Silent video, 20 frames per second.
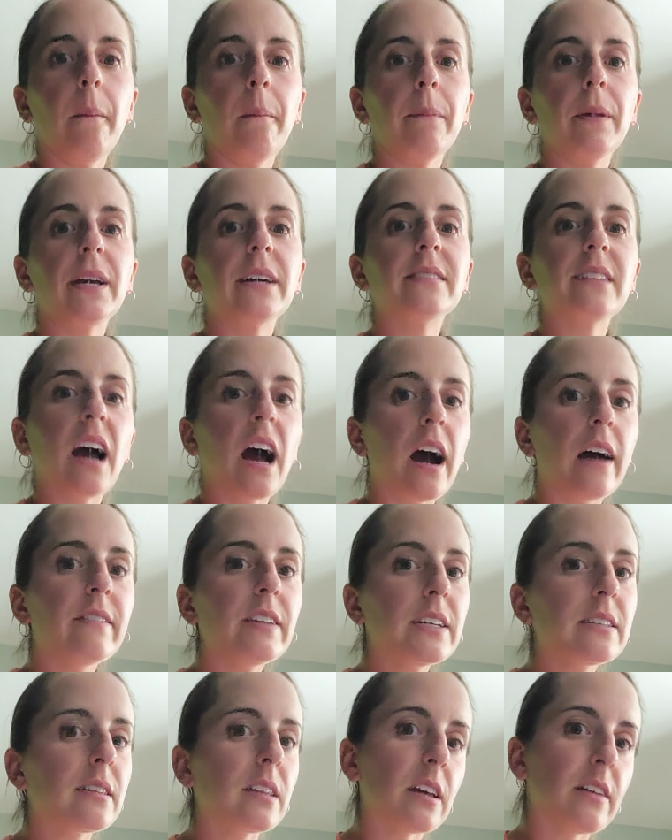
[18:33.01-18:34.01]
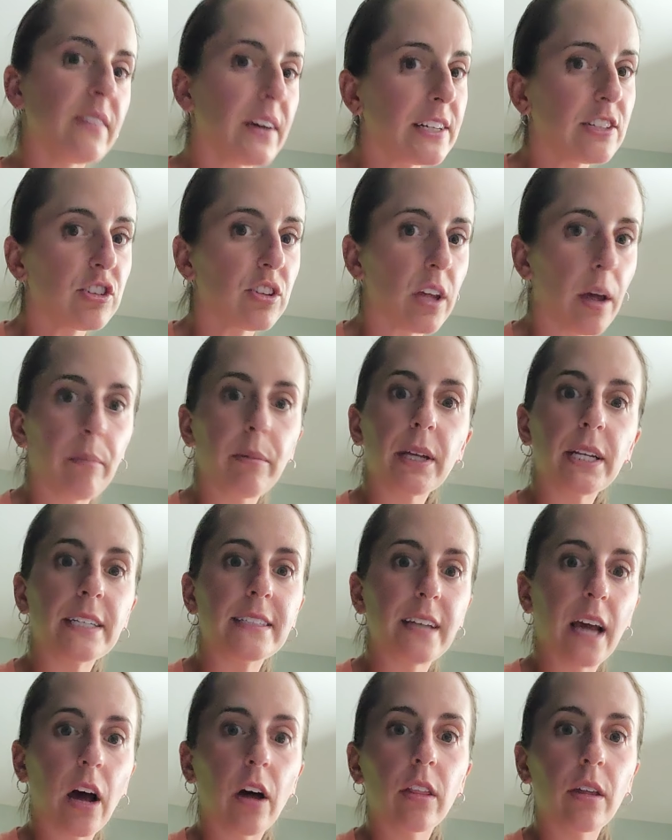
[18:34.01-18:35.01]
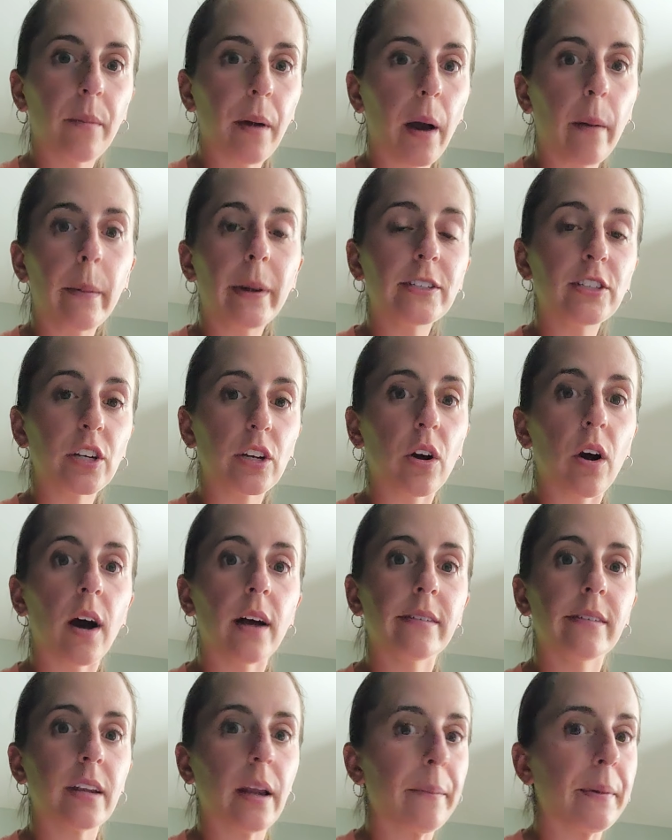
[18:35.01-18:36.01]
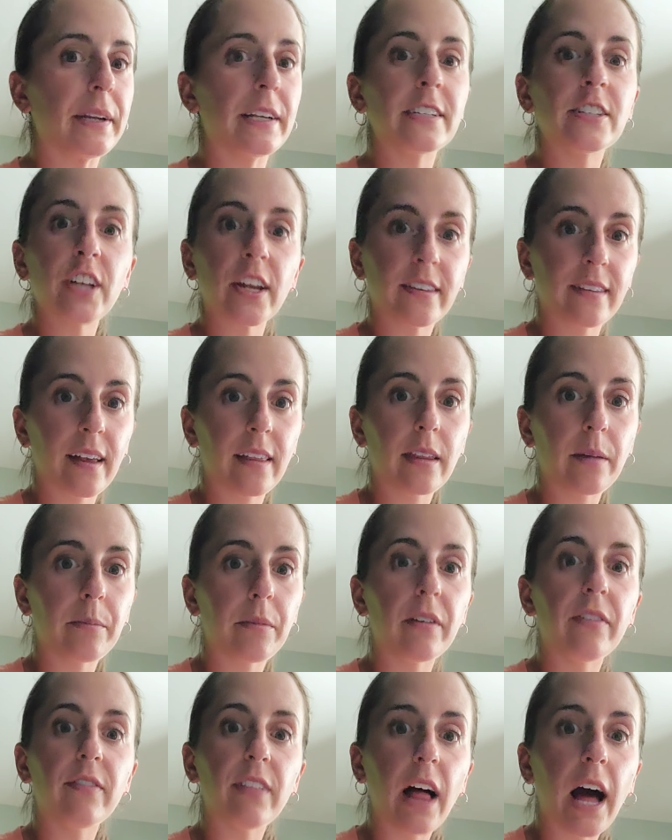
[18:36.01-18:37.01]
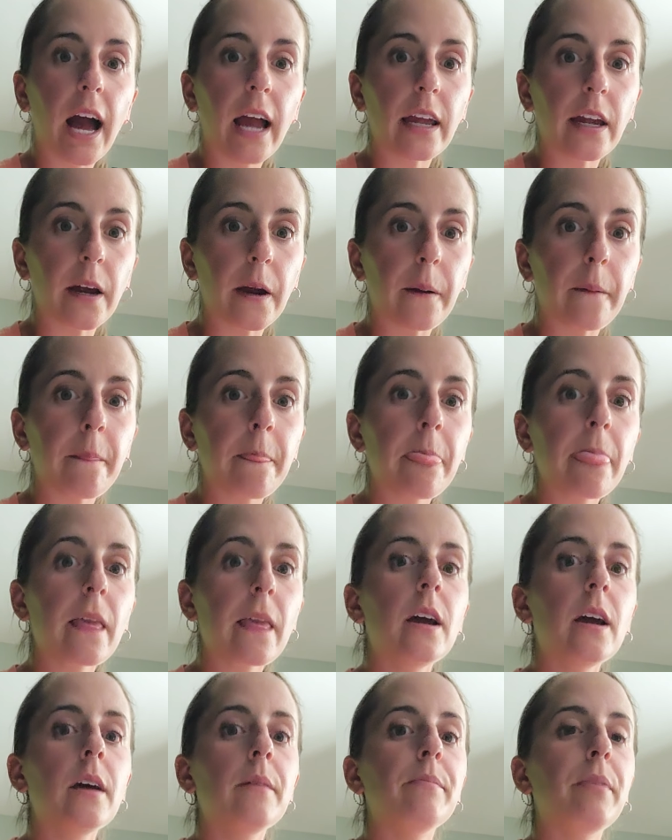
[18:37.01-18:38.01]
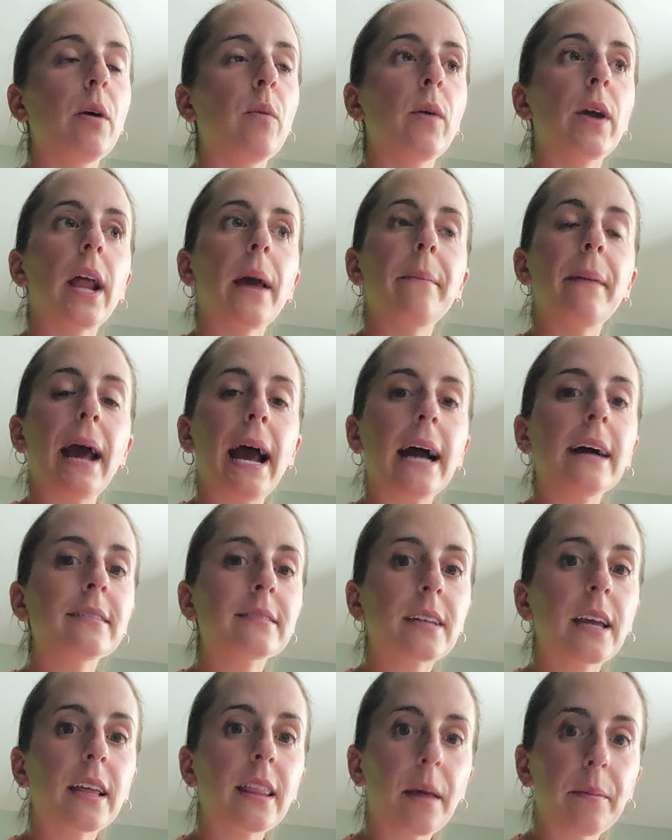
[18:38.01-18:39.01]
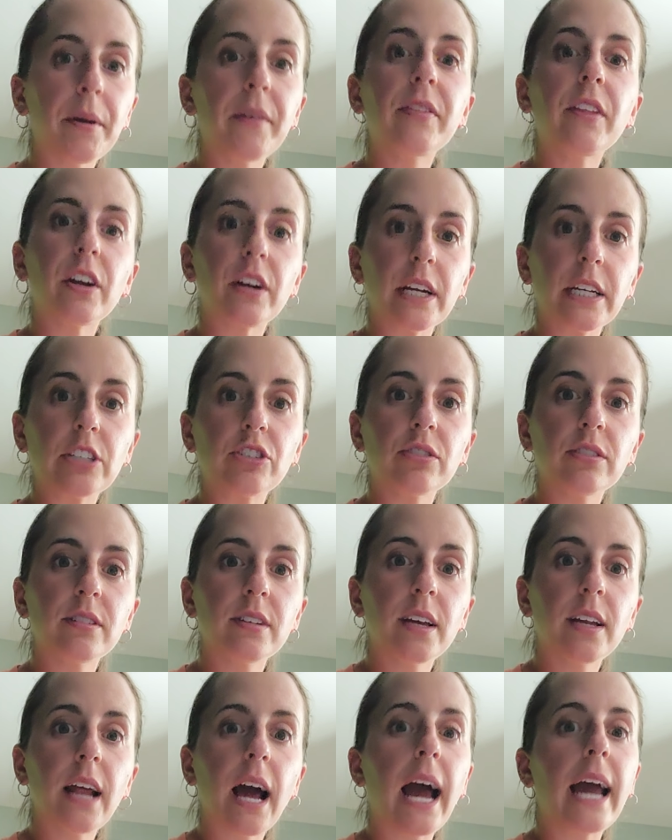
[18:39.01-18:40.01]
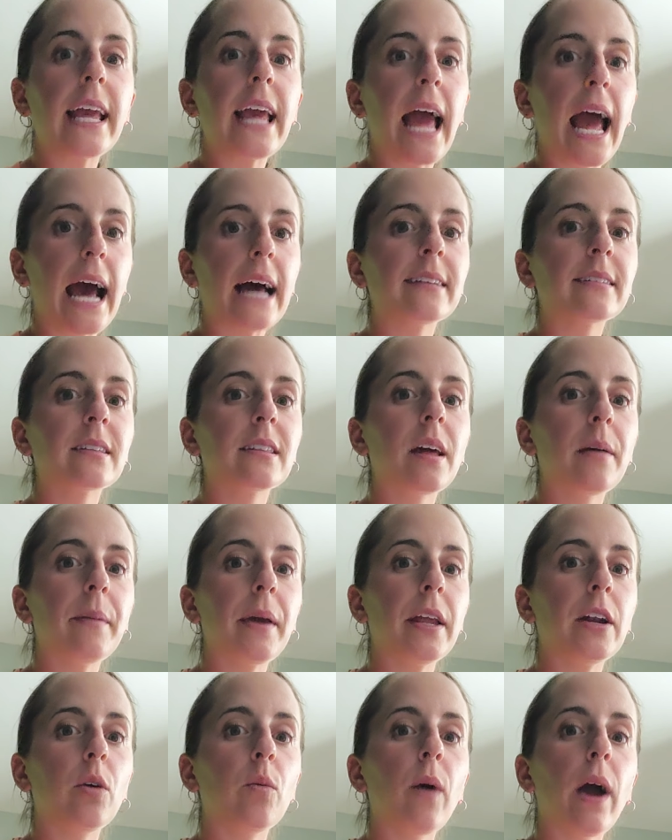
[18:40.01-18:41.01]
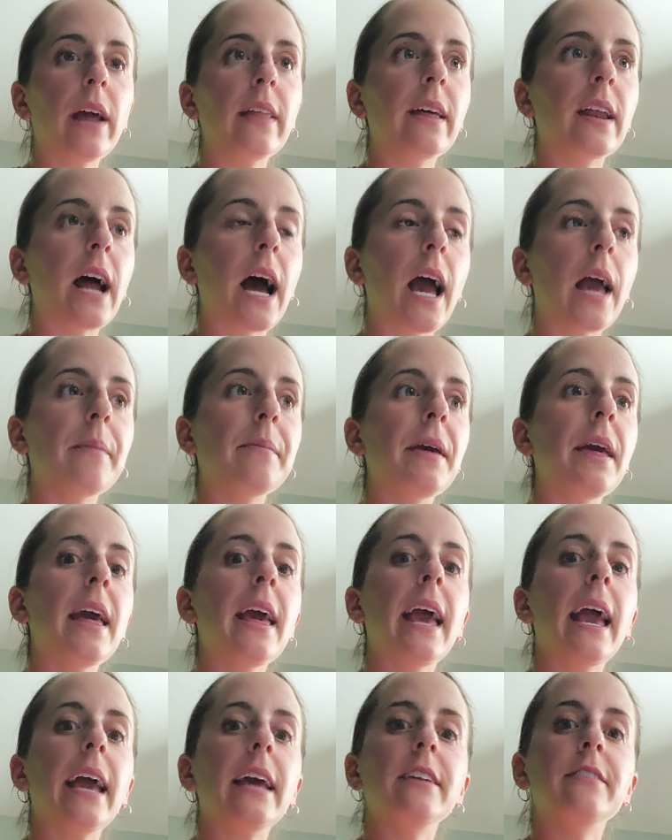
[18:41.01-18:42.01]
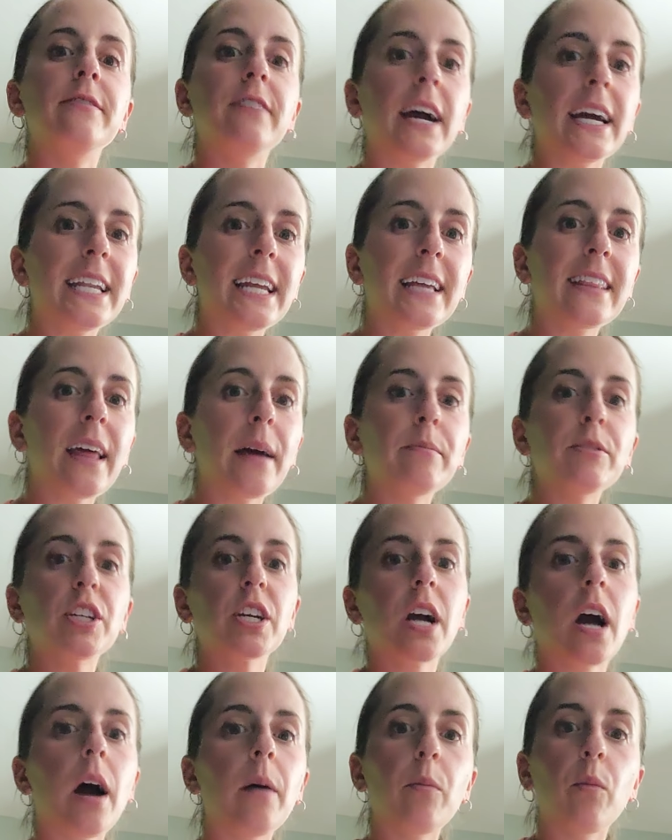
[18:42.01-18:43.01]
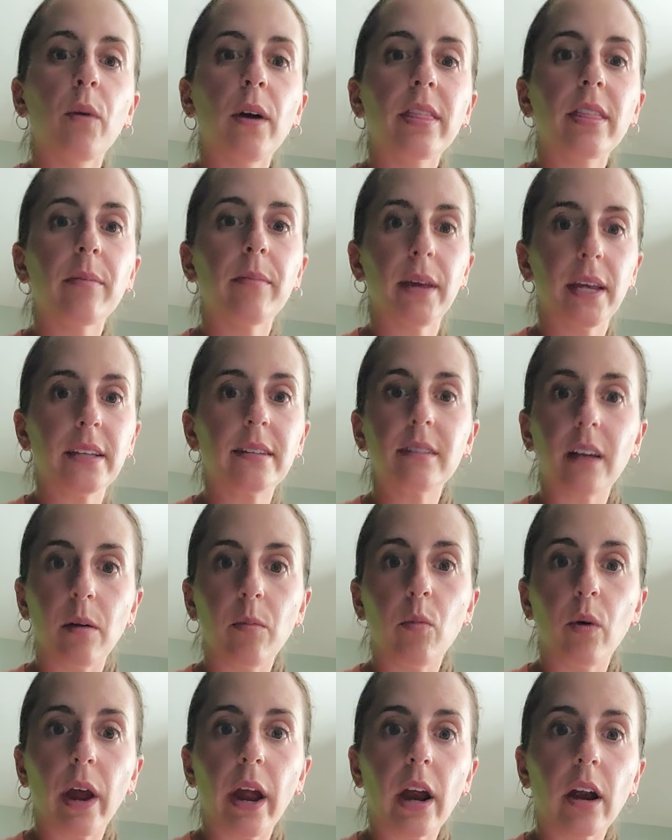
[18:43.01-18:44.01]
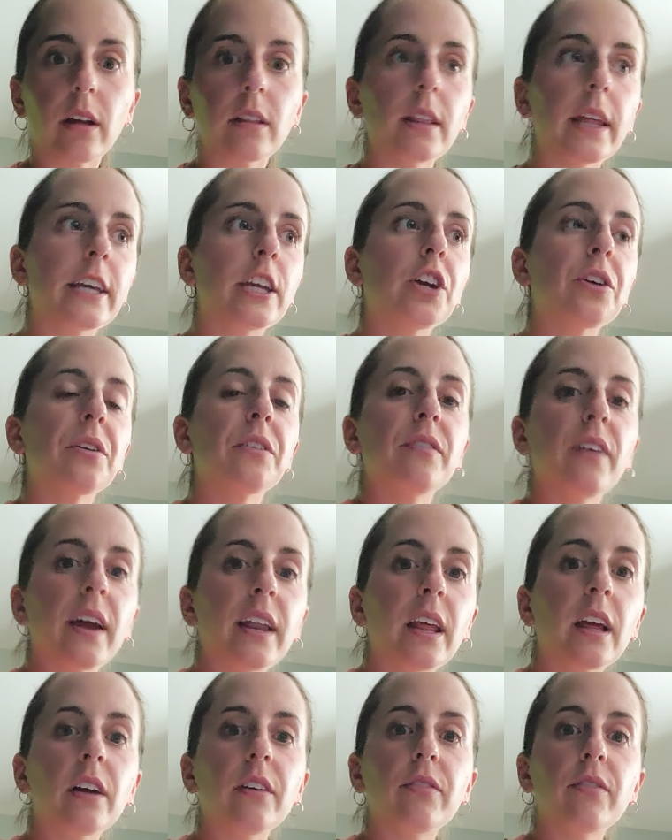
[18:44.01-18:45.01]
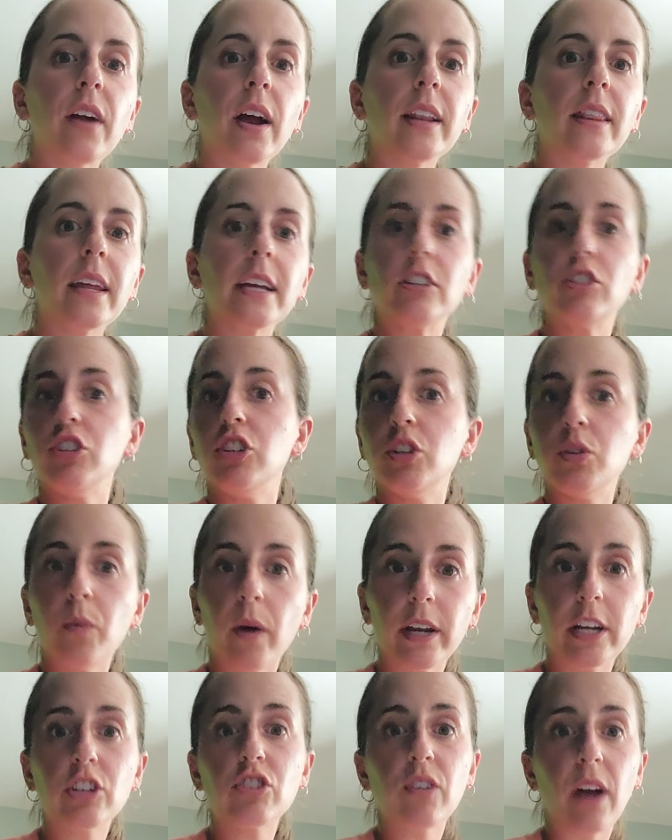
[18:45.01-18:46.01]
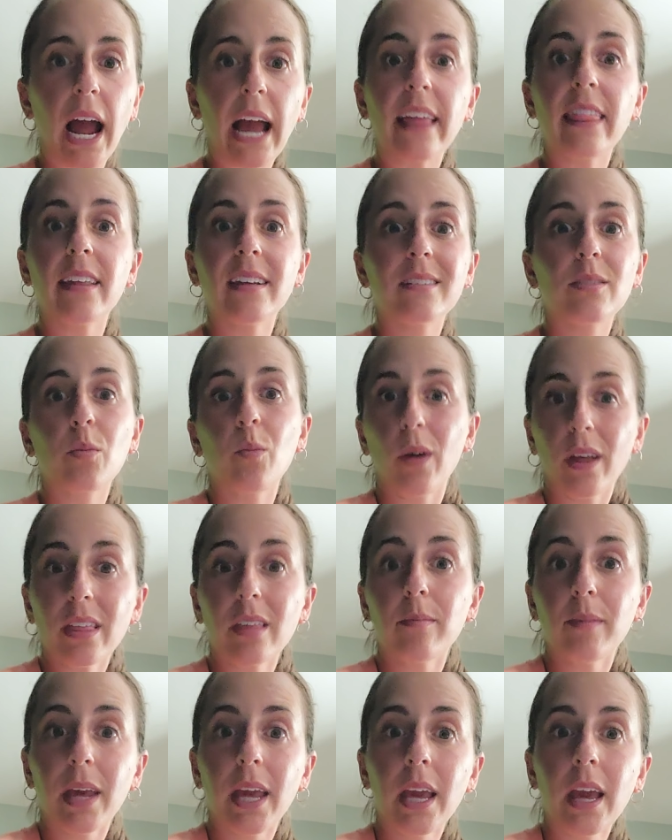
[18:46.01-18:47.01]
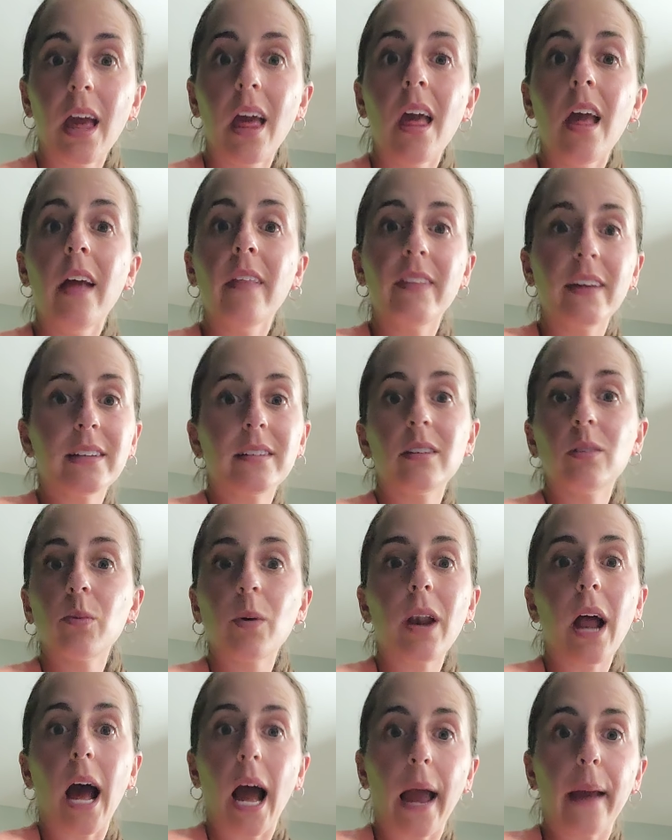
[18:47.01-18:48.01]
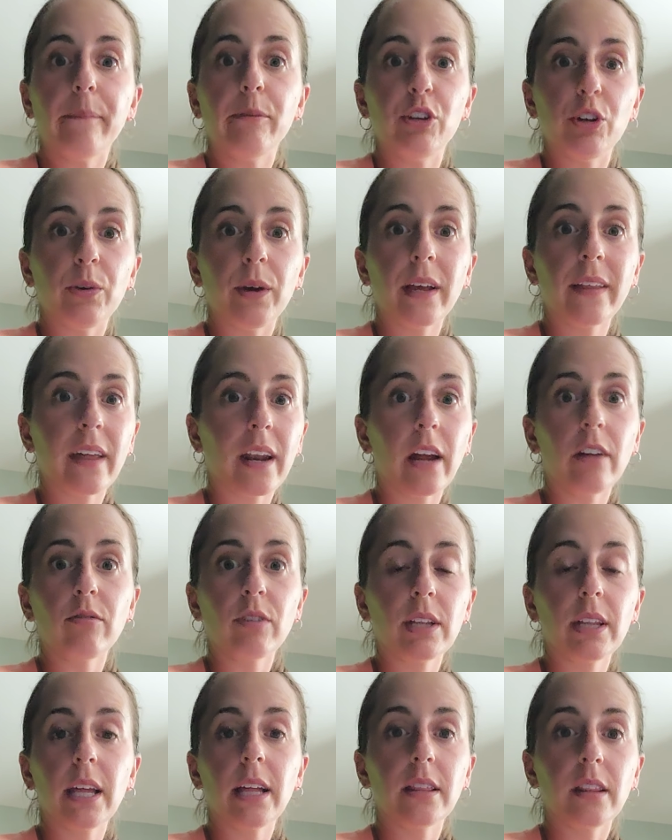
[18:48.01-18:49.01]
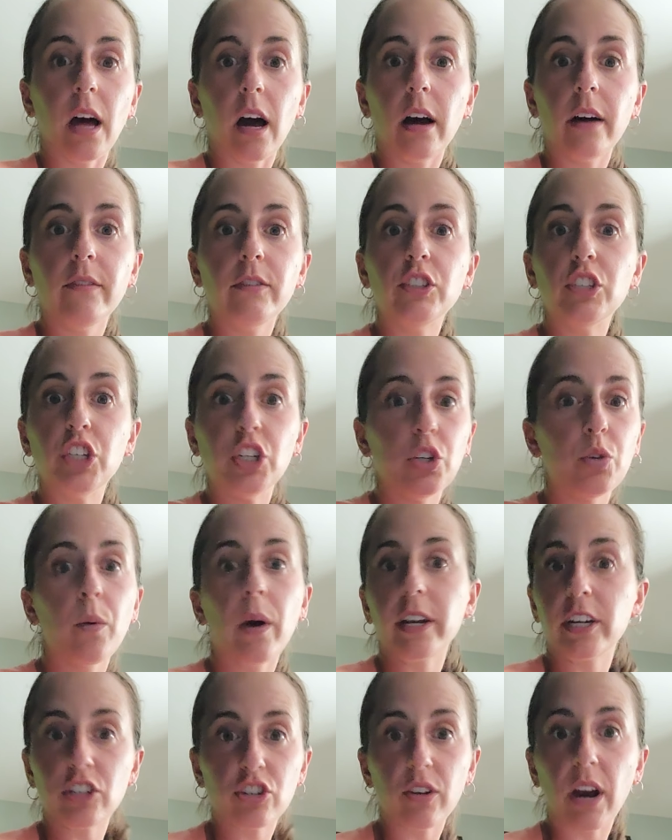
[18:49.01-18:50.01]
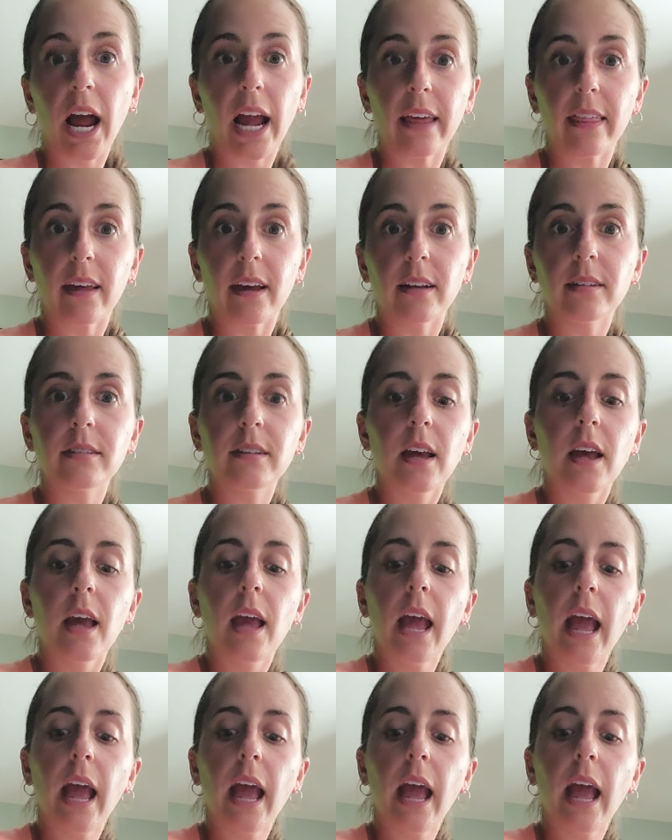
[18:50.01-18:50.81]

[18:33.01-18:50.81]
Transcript: Because obviously eventually I'm going to tell them how much it costs, and I'm going to send them the flyer. But when I'm asking them if they're interested, I ask them in a way that I'm inviting them to come with me somewhere. Like, you're inviting a friend, like, do you want to try this with me? This is what I'm doing that I really love. Do you want to try this?